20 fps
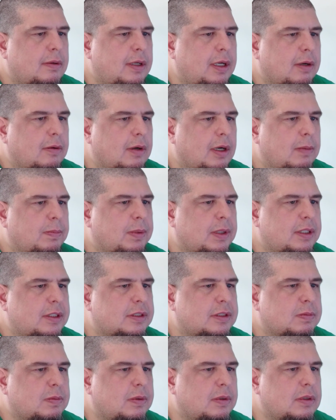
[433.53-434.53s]
when I played
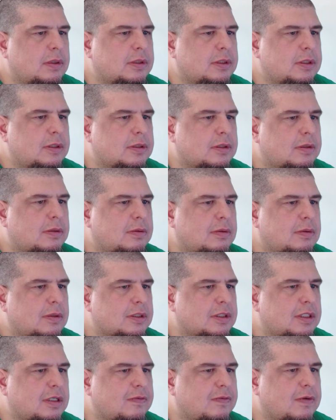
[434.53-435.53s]
sports in school and
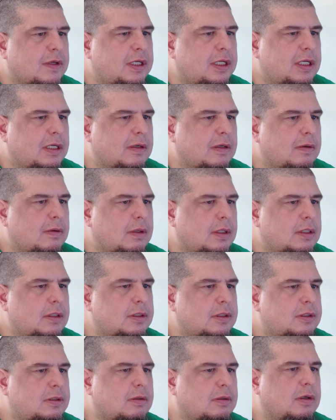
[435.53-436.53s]
stuff, I didn't
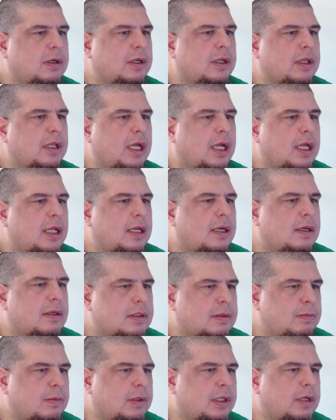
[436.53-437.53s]
enjoy that.
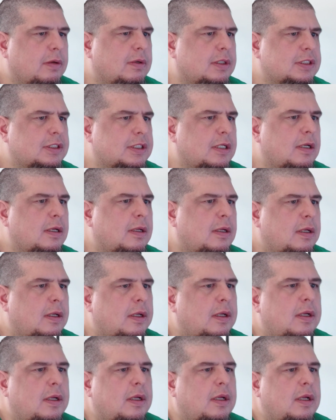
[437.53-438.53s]
To me, it wasn't.
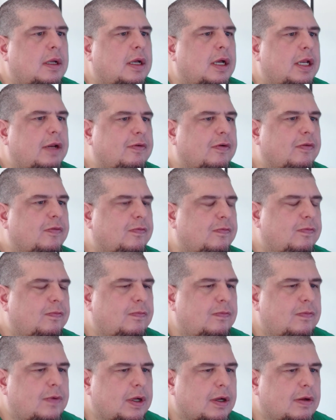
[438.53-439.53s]
I never,
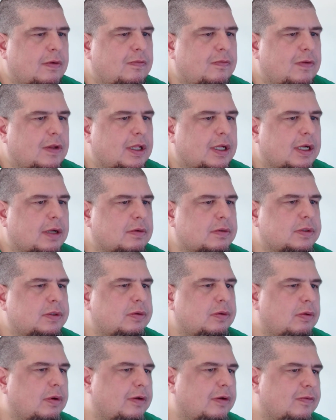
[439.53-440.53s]
I felt like I was
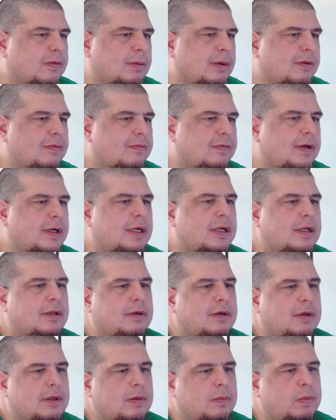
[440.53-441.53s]
doing it for my father
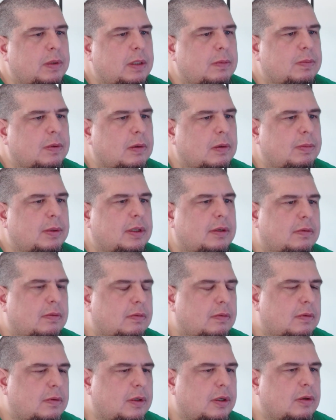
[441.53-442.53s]
or other people, but
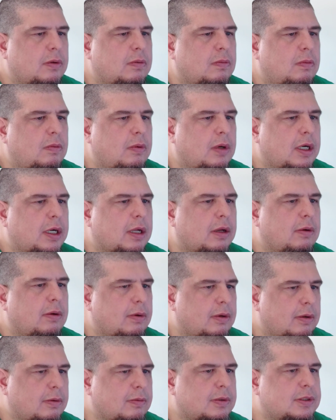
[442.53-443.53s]
when I got
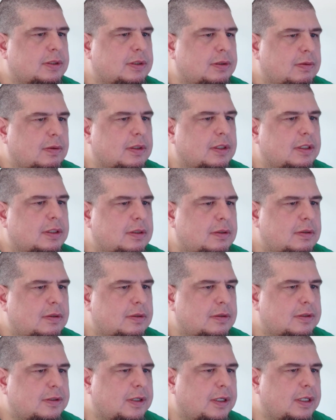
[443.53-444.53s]
older and was doing the
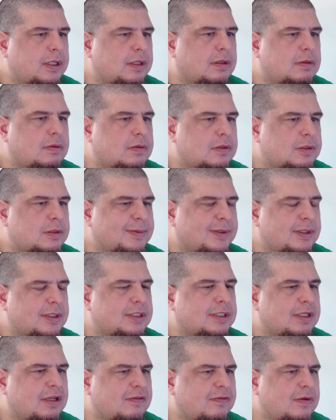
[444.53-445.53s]
strength sports
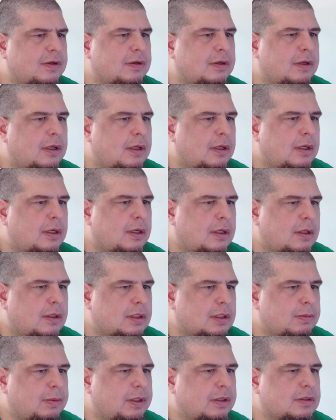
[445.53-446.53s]
stuff,
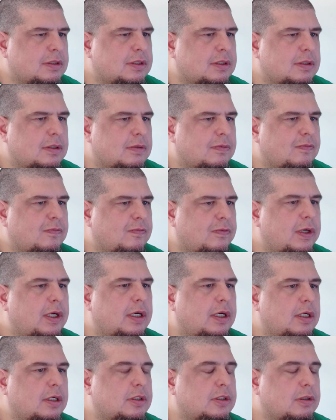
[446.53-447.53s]
to me it was
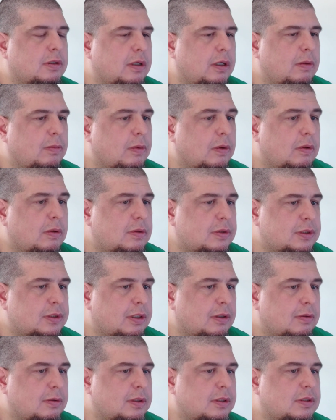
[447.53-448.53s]
very enjoyable. So
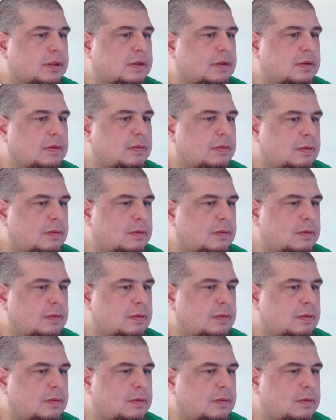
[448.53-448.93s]
it was,